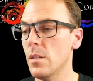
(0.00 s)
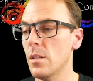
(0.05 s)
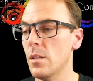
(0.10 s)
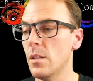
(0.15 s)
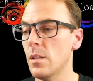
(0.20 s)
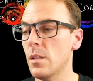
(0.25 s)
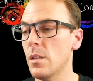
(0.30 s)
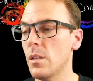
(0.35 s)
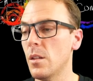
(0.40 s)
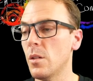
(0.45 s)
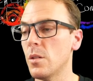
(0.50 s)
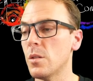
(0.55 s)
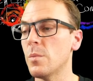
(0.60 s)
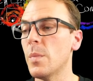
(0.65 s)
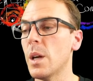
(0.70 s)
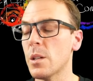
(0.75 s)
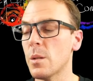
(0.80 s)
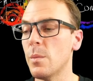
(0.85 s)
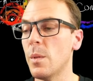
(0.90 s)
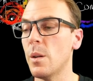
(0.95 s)
those
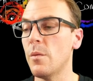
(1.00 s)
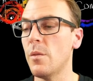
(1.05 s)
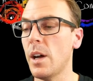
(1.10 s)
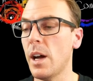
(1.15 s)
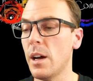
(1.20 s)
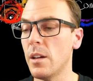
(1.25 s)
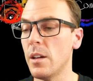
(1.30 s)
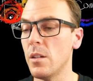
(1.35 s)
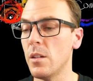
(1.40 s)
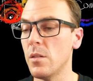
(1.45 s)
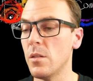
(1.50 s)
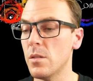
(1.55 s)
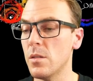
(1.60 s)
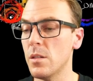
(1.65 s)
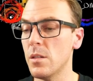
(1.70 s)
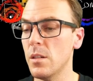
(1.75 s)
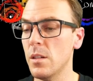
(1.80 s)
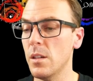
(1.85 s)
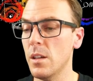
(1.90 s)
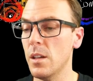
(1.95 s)
measurement values
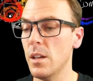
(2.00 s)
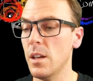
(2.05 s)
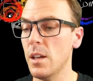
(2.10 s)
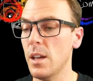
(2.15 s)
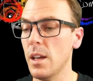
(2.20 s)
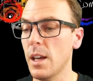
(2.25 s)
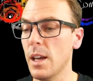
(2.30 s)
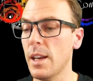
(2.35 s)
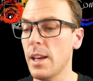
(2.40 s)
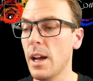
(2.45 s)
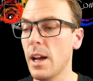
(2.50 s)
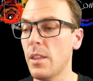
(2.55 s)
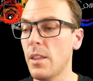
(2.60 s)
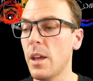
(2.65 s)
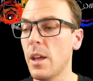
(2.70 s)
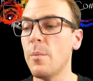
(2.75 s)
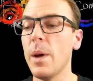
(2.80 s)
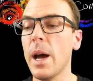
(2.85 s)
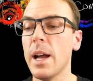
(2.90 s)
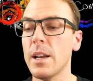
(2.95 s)
and how they
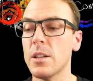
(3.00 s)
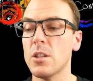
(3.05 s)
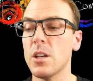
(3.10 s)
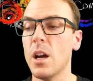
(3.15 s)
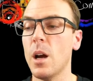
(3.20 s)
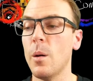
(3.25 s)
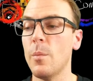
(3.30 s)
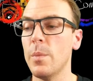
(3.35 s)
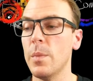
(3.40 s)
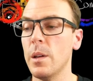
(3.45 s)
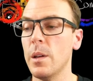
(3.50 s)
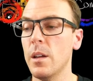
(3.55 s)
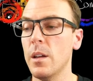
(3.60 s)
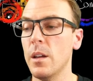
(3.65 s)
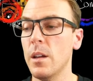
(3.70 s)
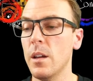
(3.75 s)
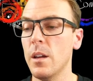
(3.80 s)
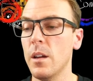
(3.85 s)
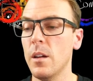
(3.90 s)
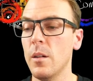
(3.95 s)
match up.
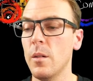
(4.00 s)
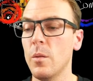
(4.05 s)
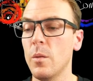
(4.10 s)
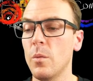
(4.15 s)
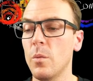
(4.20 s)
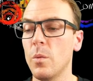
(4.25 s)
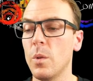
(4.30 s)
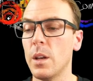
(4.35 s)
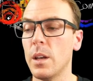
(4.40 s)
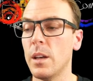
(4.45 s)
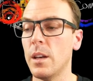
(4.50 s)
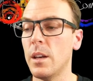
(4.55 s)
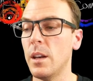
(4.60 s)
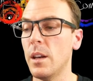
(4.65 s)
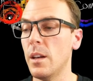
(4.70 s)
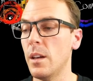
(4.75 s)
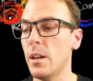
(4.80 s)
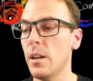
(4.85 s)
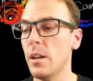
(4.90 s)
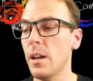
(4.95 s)
When
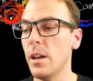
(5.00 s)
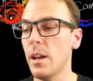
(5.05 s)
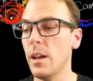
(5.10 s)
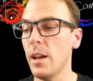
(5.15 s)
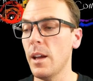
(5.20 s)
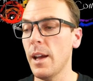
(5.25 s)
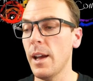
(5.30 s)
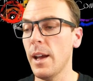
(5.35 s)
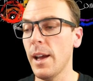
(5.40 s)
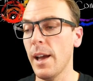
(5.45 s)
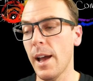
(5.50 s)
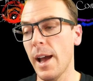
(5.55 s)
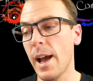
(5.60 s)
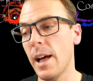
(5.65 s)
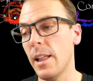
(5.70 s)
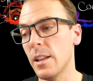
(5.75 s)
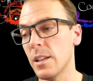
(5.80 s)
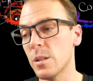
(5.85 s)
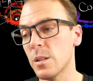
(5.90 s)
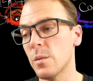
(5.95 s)

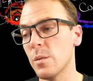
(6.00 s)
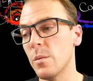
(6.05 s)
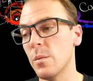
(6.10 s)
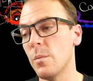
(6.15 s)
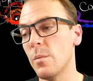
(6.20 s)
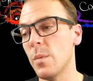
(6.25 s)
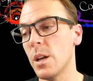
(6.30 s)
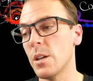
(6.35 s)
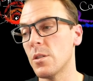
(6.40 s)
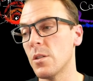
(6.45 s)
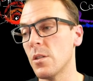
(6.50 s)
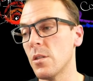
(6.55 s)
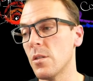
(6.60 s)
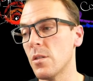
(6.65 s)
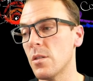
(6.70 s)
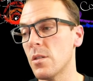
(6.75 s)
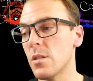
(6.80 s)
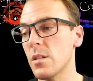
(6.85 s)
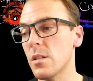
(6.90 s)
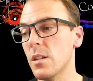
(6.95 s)
Alice
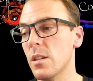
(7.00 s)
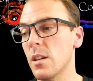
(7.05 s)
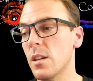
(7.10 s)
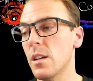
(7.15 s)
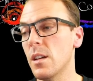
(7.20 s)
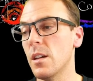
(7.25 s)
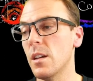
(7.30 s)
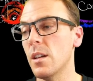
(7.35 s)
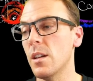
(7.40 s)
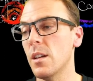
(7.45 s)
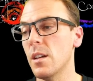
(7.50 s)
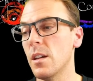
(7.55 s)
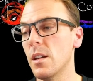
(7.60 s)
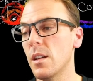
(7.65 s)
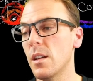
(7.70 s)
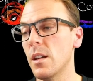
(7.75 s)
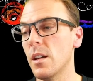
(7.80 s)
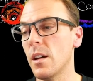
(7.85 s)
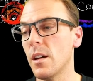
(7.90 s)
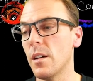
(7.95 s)
measures
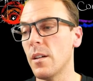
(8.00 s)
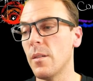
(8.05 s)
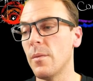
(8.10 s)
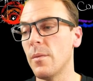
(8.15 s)
1